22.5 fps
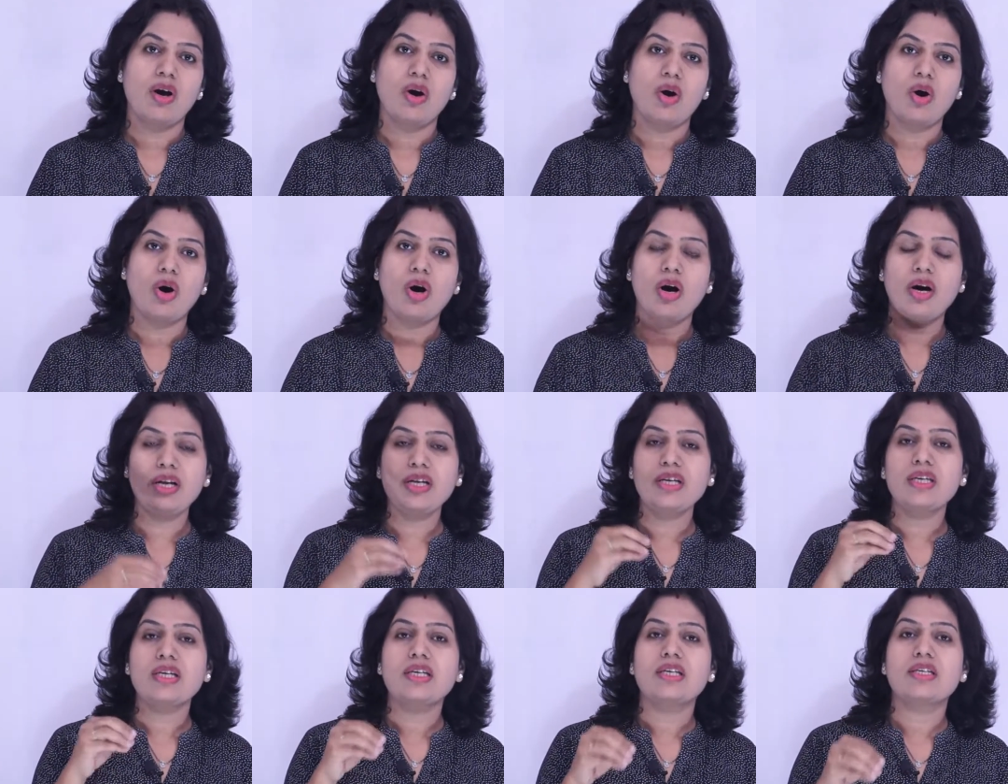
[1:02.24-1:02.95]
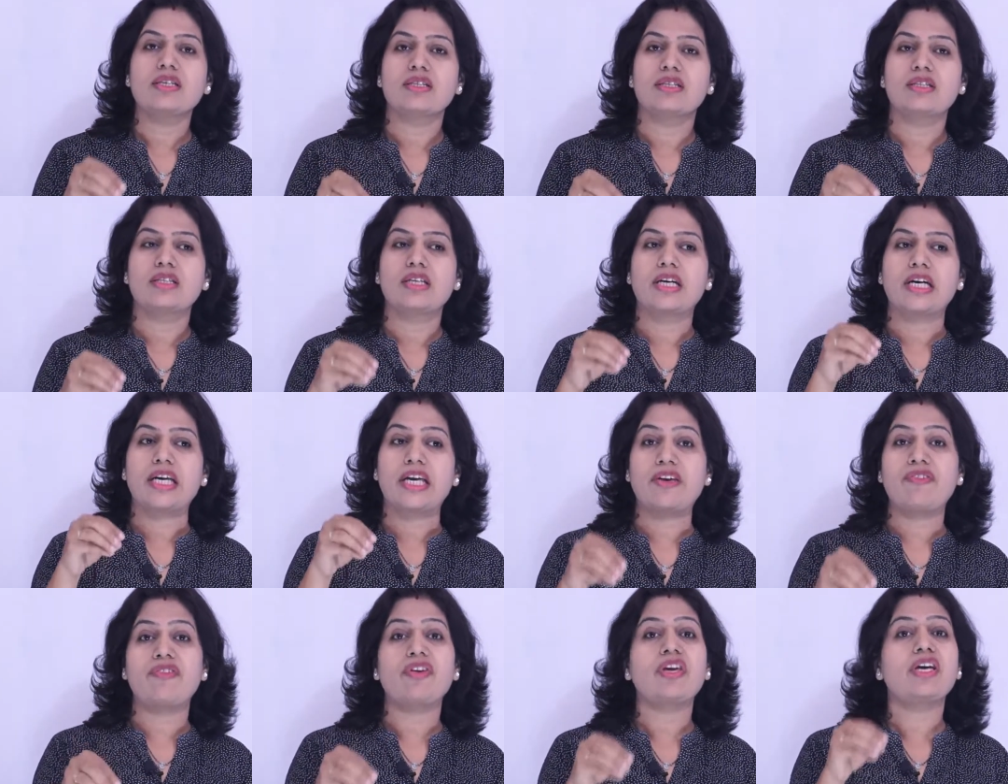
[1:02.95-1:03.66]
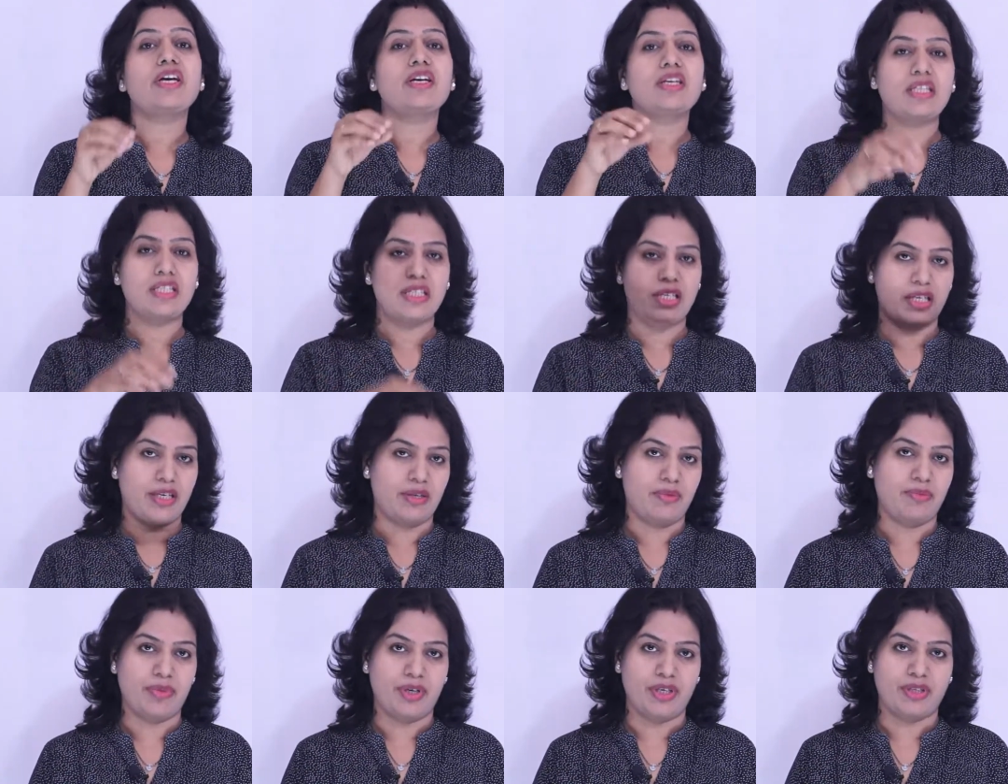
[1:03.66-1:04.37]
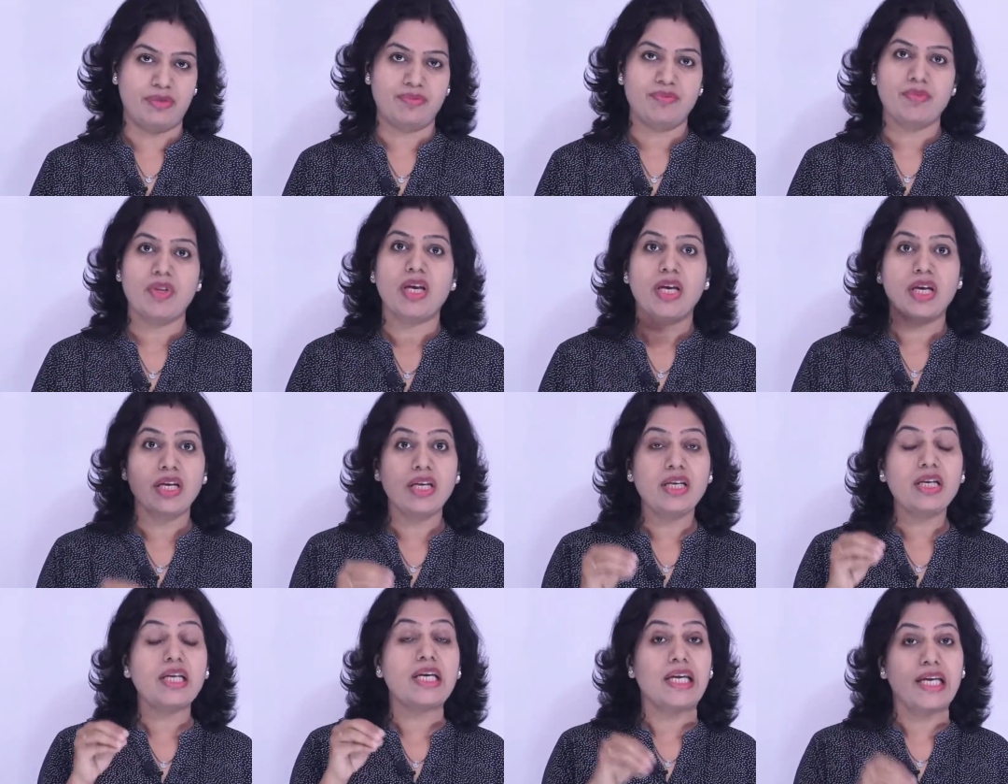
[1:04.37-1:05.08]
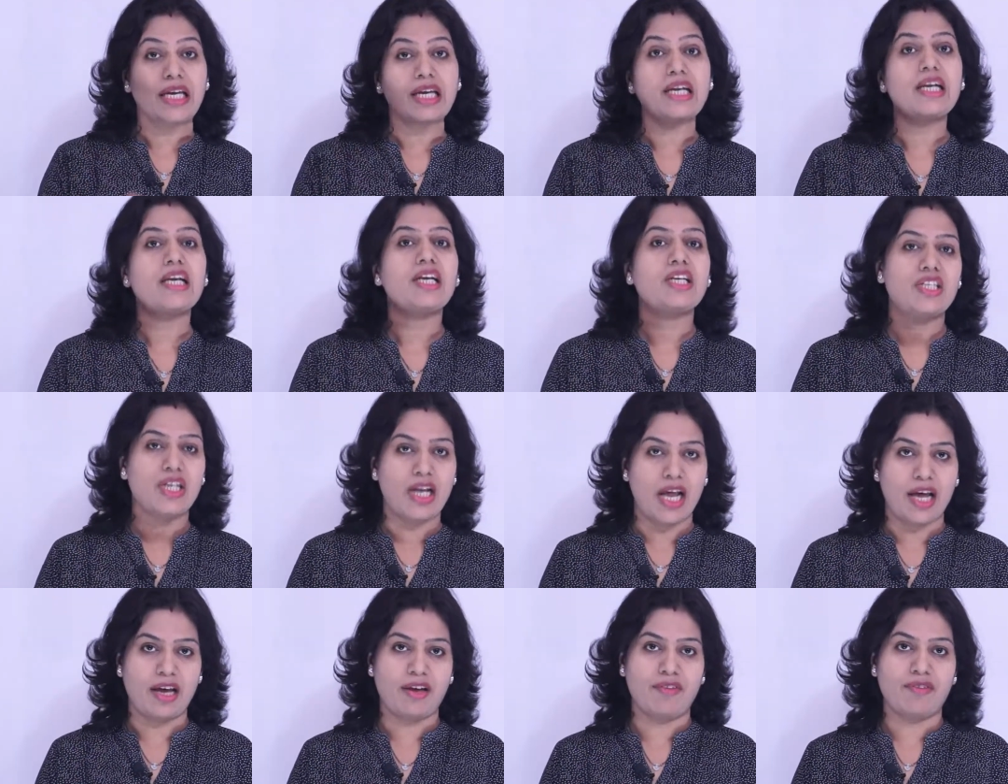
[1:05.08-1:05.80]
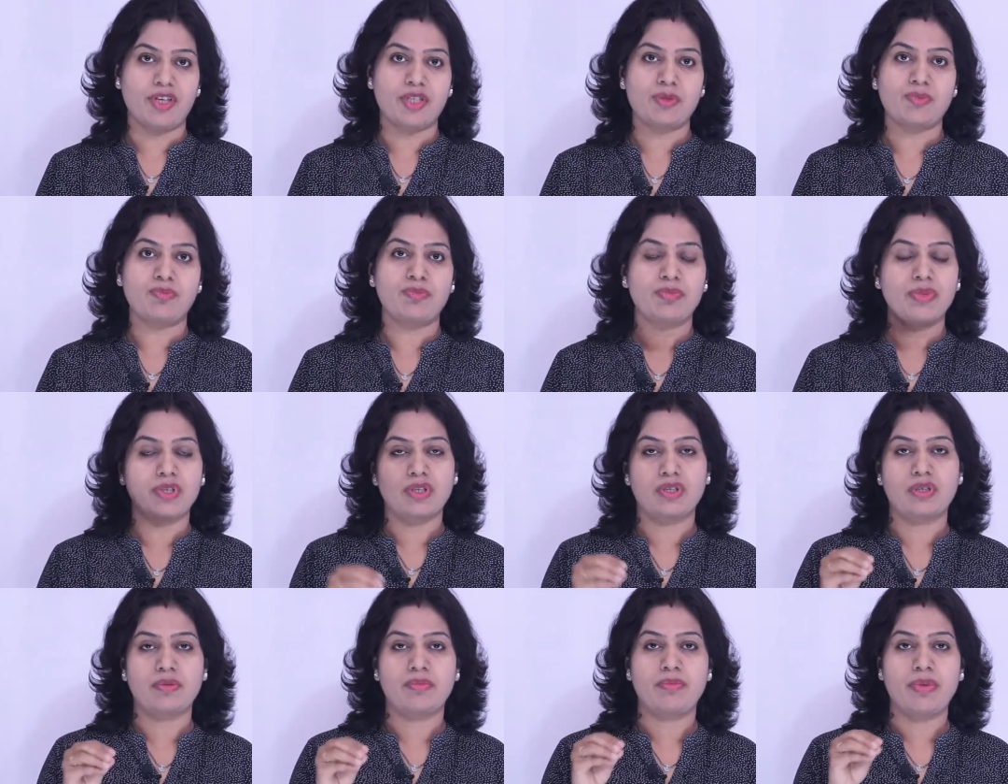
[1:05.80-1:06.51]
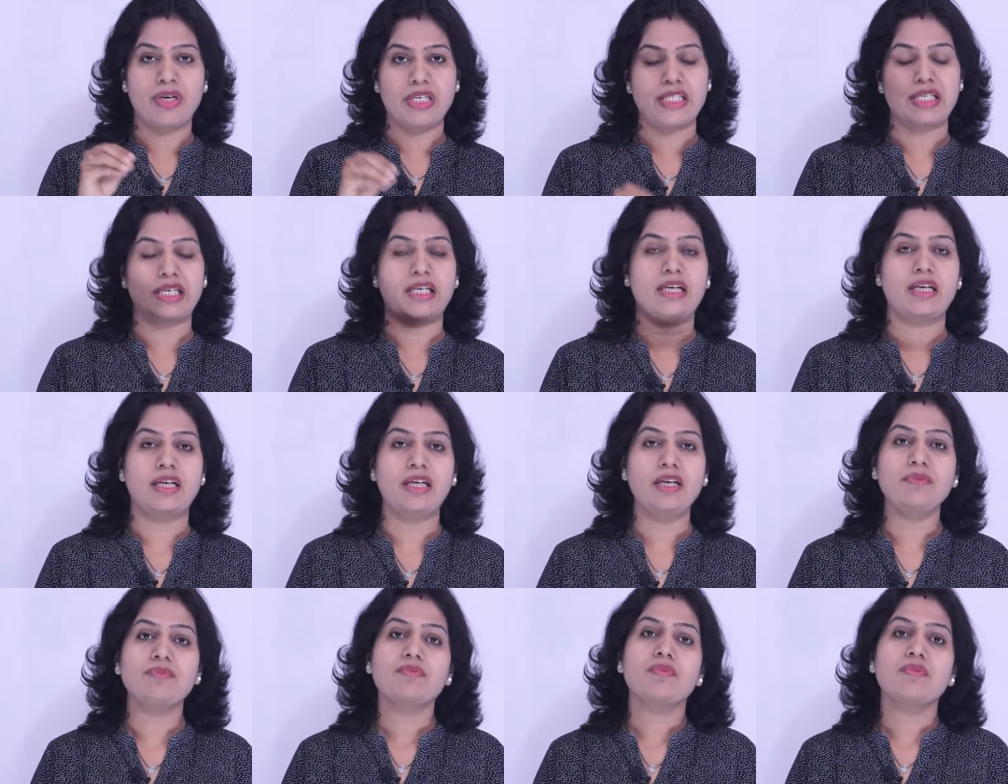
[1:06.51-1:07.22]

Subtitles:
or giving a statement in English language basically.